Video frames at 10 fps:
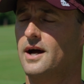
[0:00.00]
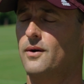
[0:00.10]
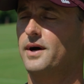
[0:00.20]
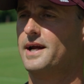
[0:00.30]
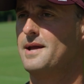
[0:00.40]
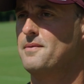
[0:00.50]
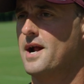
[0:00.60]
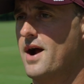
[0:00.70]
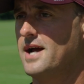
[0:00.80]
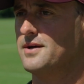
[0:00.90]
know, we're keeping
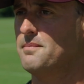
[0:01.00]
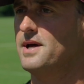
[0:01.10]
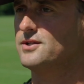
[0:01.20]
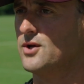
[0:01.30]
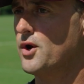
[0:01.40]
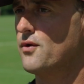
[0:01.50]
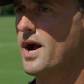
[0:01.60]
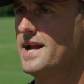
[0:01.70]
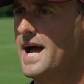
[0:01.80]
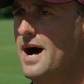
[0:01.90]
our eyes on Minnesota
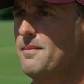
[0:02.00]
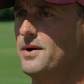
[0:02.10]
right now,